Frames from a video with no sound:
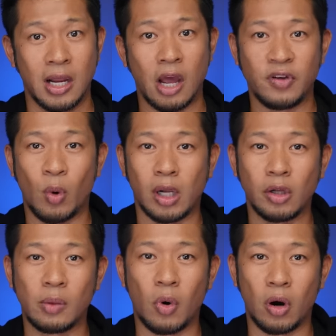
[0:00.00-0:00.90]
Now, if you want to
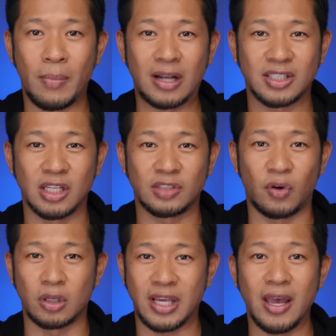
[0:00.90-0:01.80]
learn more about
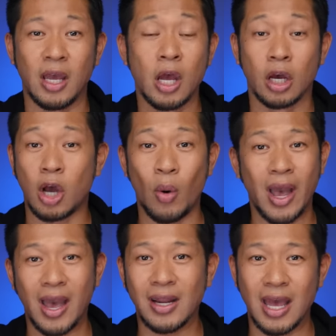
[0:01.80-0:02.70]
Salesforce, hey, go
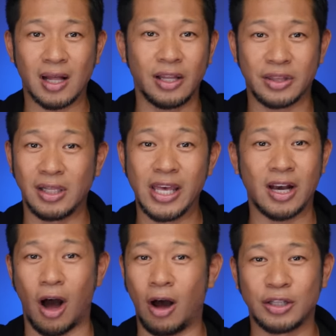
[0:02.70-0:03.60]
ahead and click the
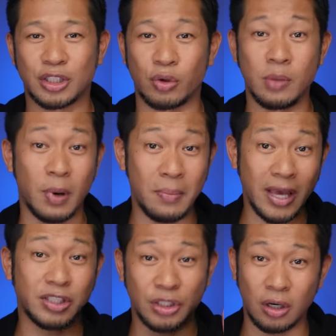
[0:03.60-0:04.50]
link on screen, but
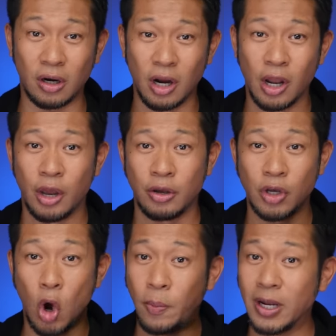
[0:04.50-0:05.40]
make sure
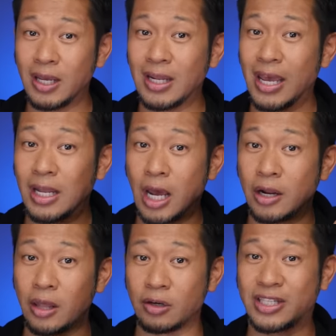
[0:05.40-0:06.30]
you open it in
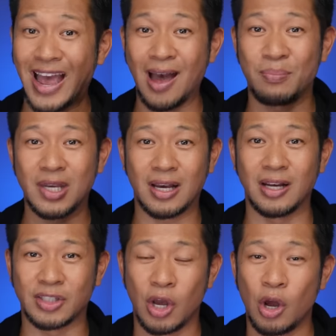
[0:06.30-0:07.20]
another tab
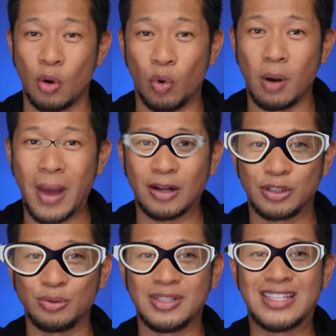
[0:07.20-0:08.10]
because we're about
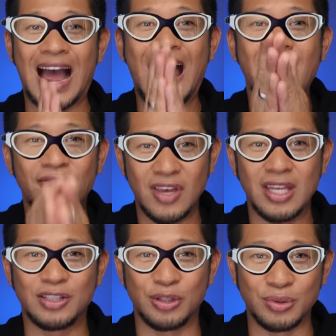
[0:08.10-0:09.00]
to dive
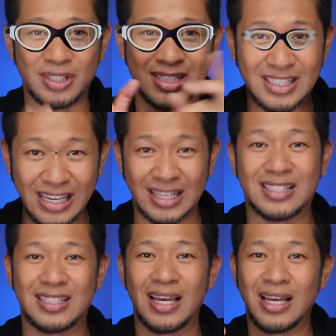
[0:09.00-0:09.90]
into 6